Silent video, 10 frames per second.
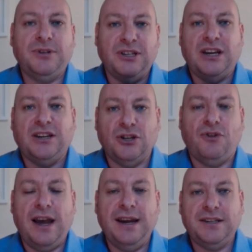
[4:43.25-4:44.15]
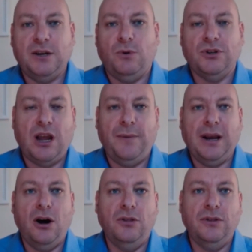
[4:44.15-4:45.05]
assess the trade, see what's
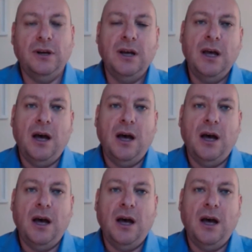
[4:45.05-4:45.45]
going on,